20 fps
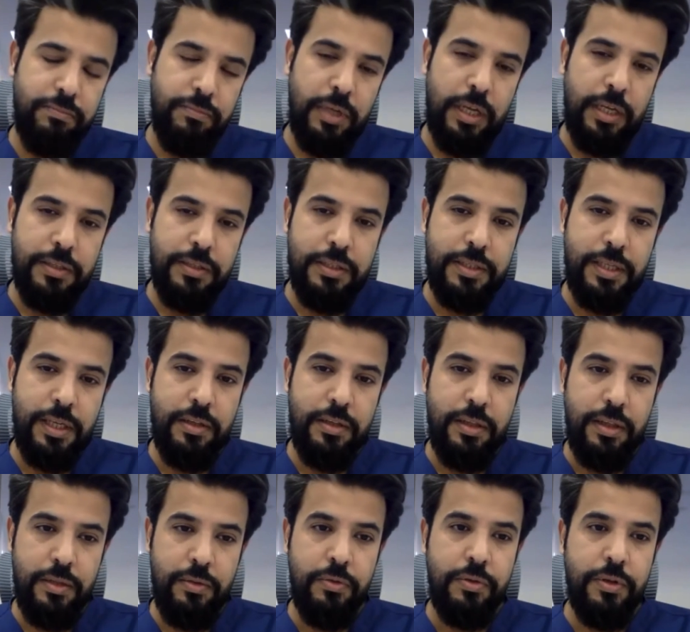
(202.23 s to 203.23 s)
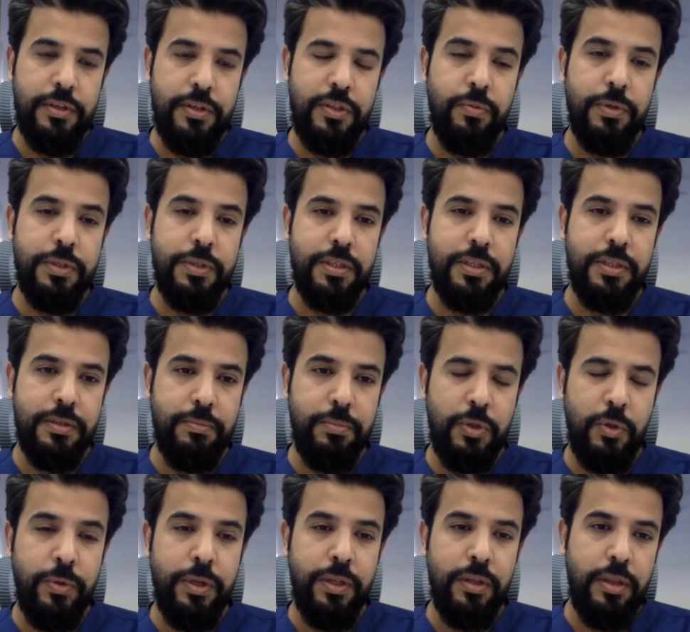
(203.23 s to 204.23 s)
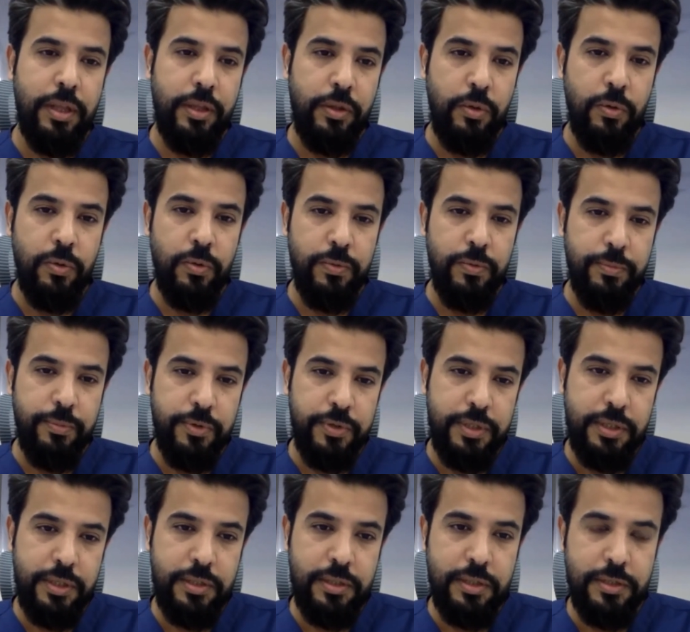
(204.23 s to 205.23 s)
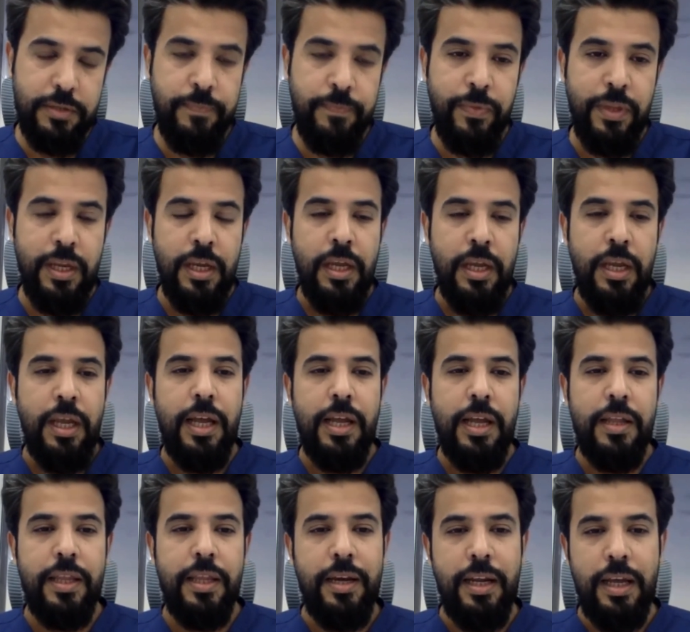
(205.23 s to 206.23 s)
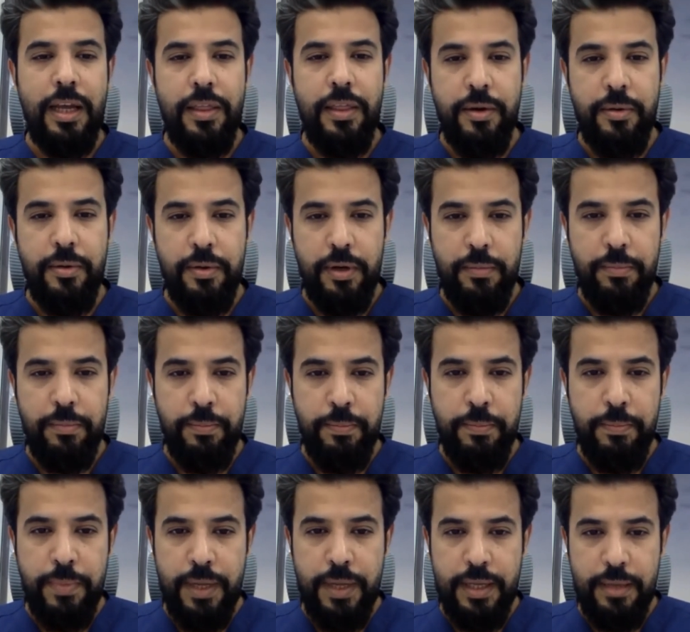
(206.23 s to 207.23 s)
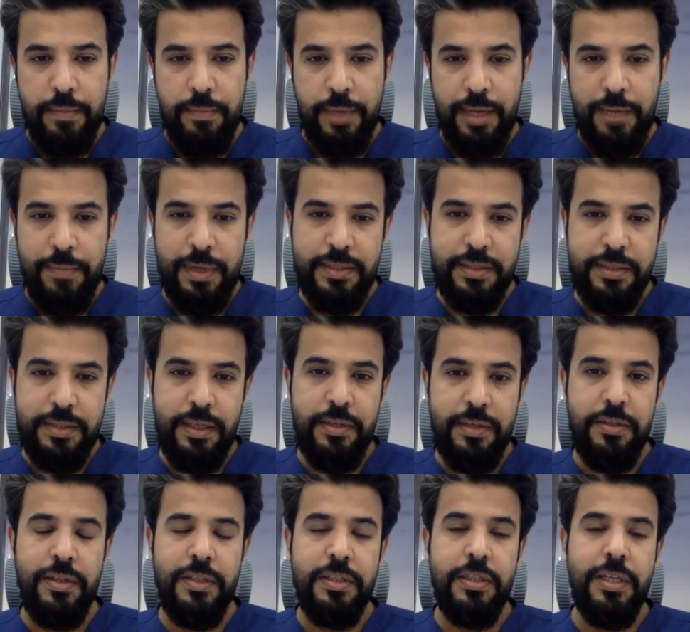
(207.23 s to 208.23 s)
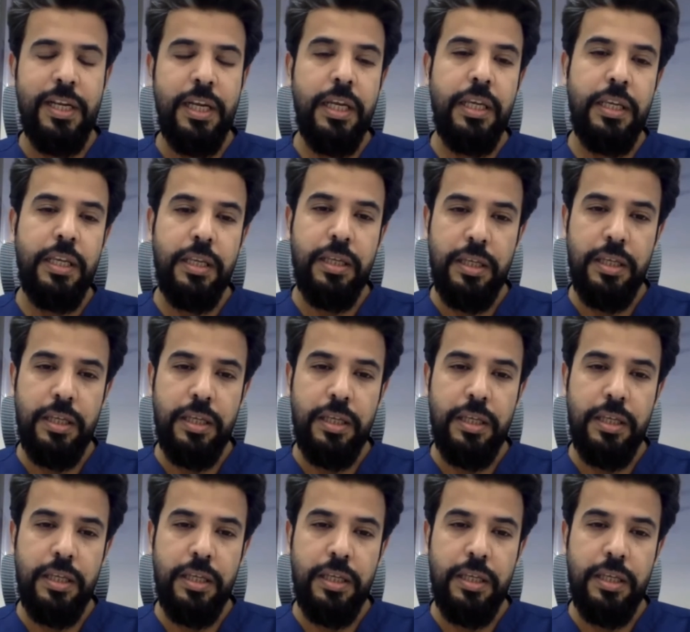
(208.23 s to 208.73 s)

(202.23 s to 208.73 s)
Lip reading: as I said, the duodenal switch is between the two procedures. And any other bypass surgeries like